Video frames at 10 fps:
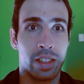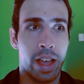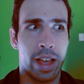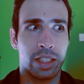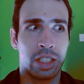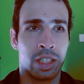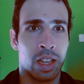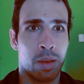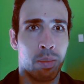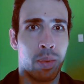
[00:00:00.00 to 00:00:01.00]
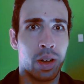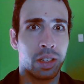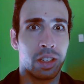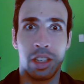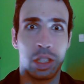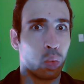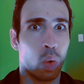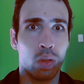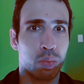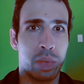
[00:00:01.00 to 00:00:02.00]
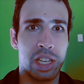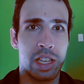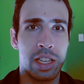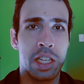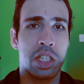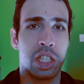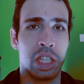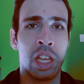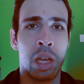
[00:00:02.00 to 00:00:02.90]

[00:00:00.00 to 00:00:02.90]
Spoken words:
Yes, but it won't be easy